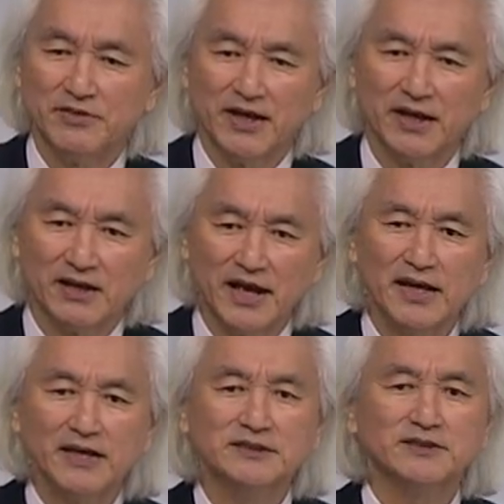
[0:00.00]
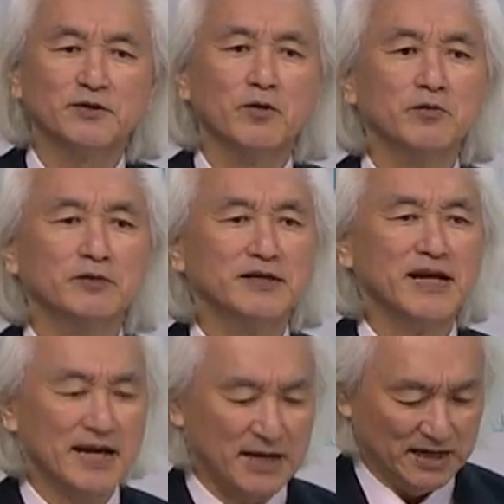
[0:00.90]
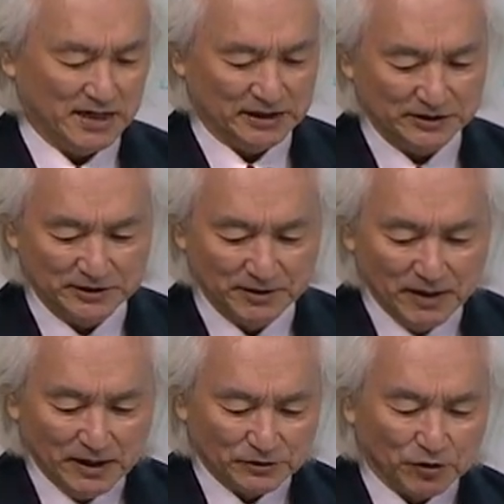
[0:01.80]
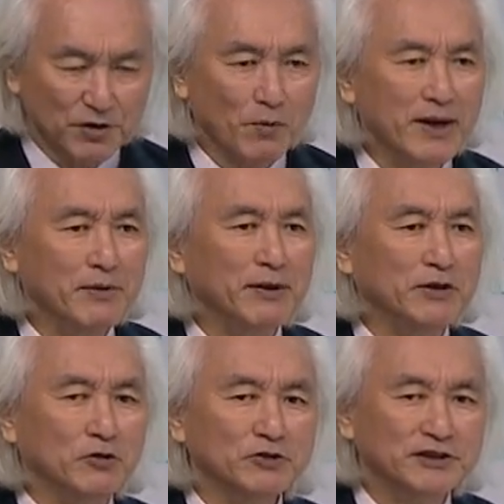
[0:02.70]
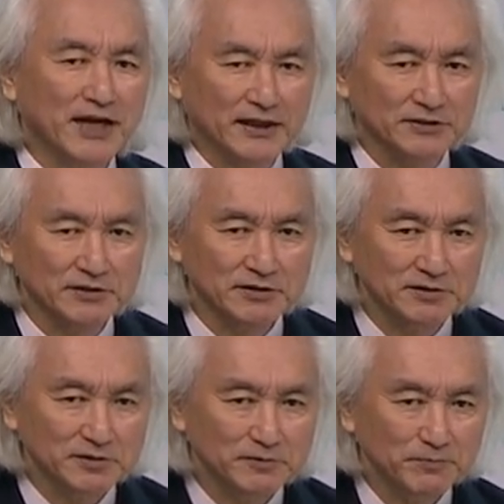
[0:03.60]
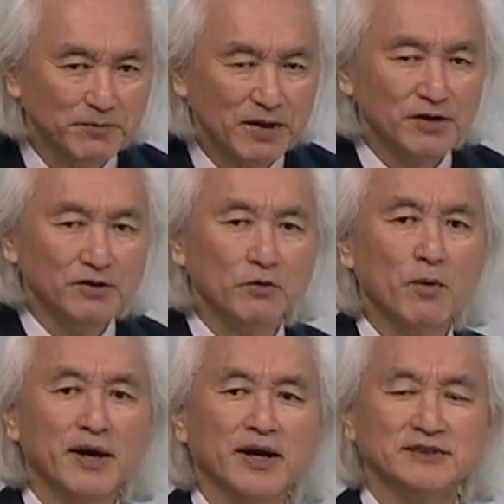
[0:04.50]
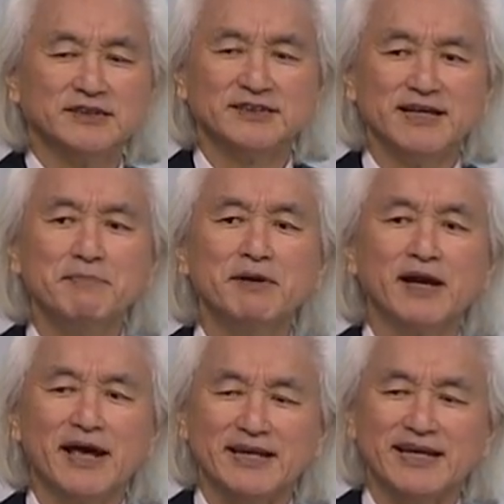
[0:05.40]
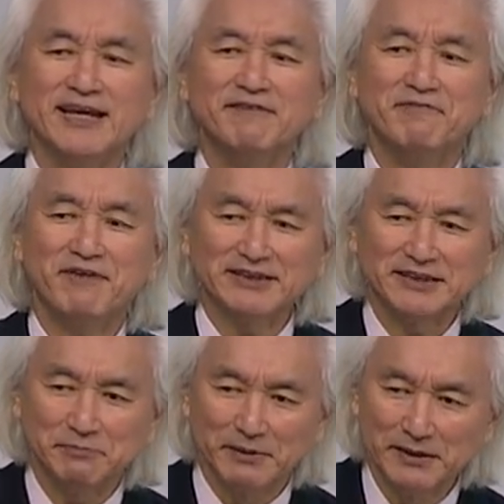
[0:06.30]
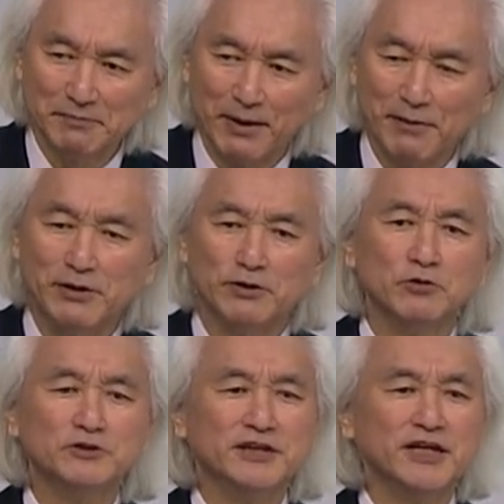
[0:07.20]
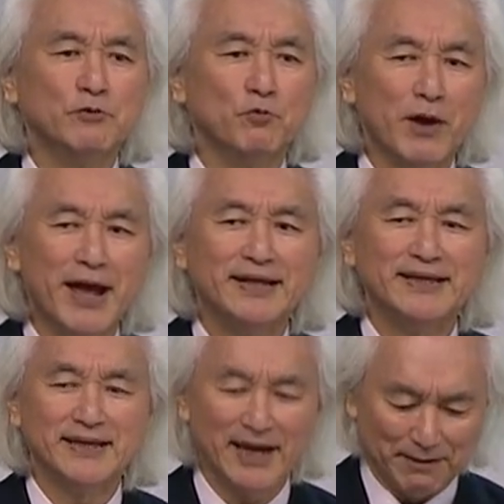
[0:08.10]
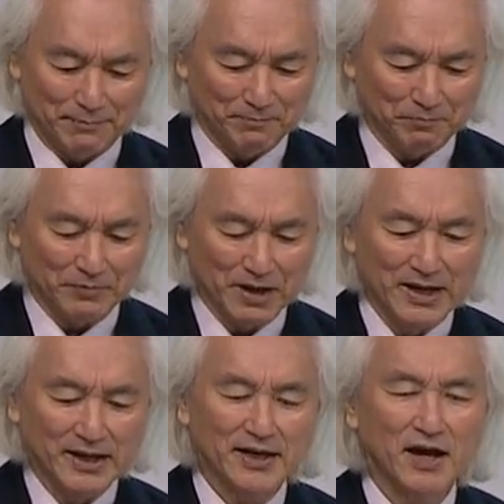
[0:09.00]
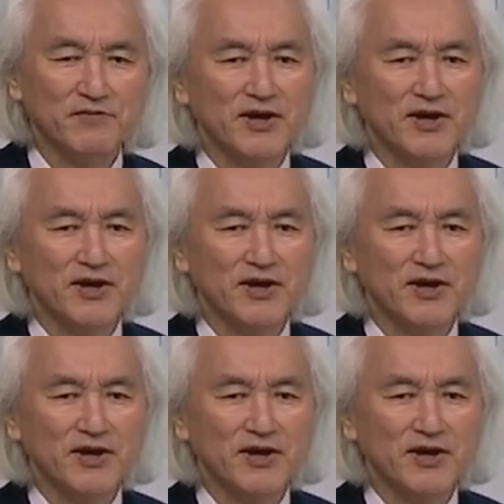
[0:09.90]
that lays the golden egg. So you want to reduce taxes. You want to stimulate investment by reducing red tape. Now,